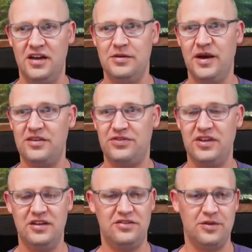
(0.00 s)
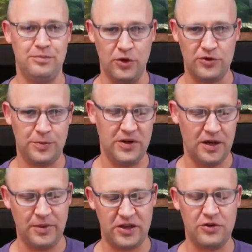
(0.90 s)
You might have seen some posts put
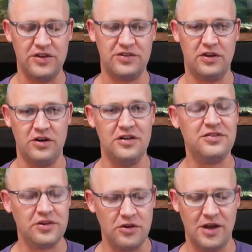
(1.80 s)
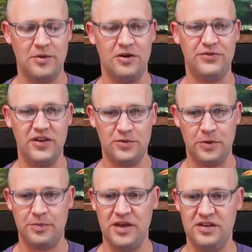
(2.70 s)
out by Chris on our Instagram and our
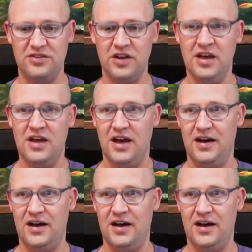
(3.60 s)
Facebook page.